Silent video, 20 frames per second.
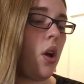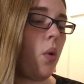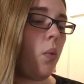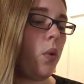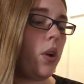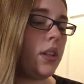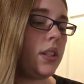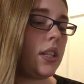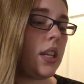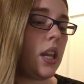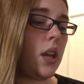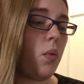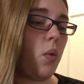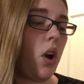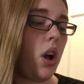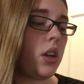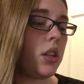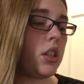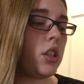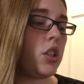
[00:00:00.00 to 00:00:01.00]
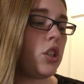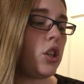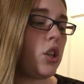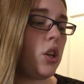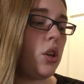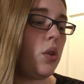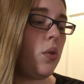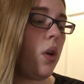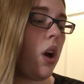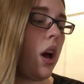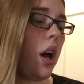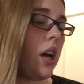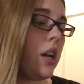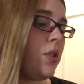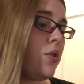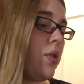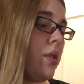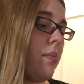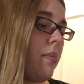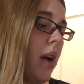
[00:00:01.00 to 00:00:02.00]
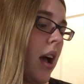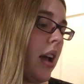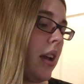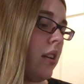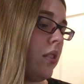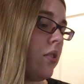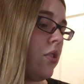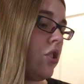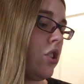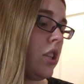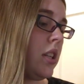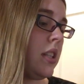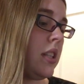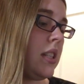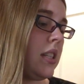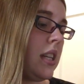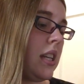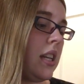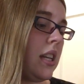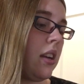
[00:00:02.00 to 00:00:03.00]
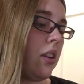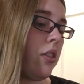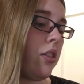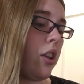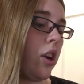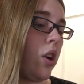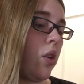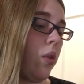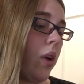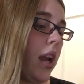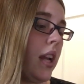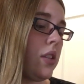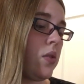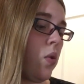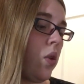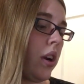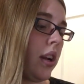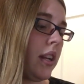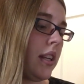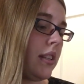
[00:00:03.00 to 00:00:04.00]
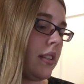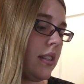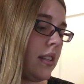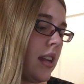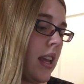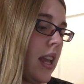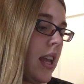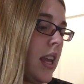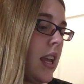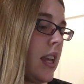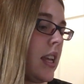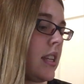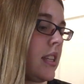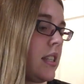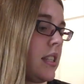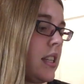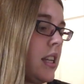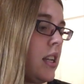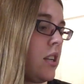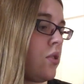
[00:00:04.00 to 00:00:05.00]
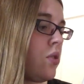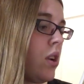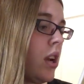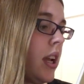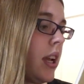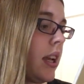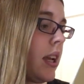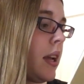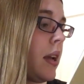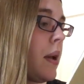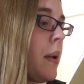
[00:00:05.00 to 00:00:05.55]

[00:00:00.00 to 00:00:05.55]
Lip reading: Once he walked 200 miles just to hear the great organist Diedrich...